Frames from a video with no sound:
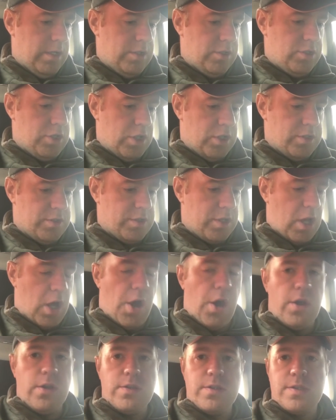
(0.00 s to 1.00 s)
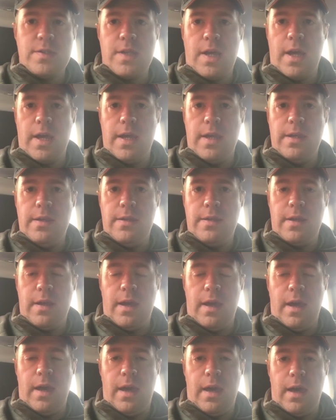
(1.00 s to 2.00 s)
just outside
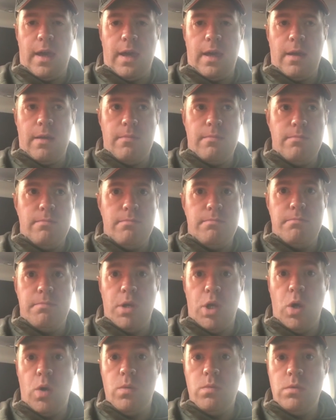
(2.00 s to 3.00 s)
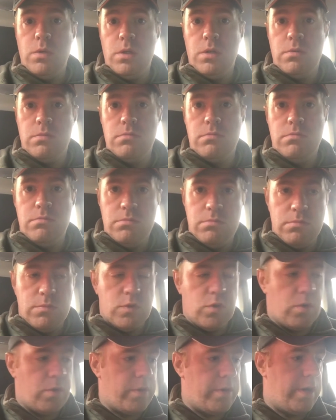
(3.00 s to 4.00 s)
Benown,
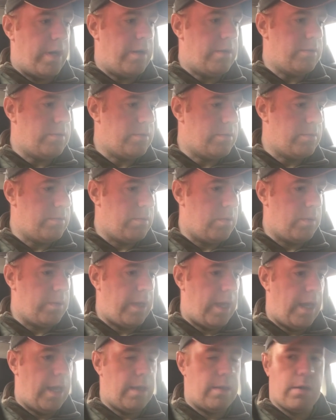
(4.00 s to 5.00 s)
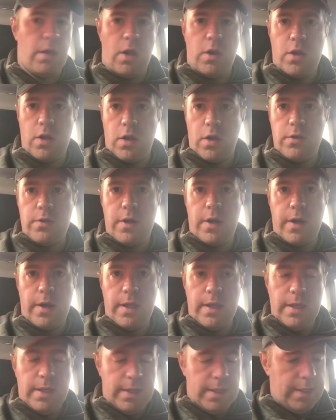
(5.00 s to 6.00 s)
Northern Ireland, okay, County
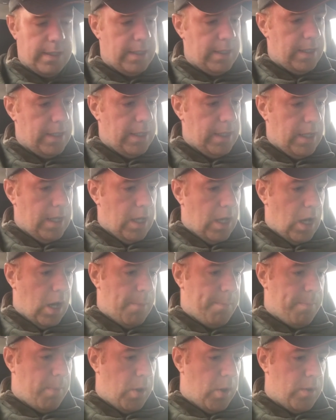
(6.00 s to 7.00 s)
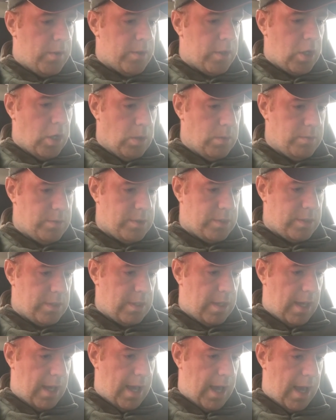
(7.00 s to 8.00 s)
Londonderry, up on the coast,
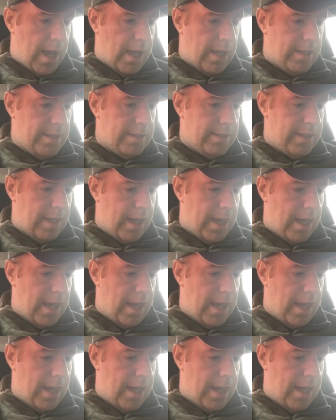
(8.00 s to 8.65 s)
and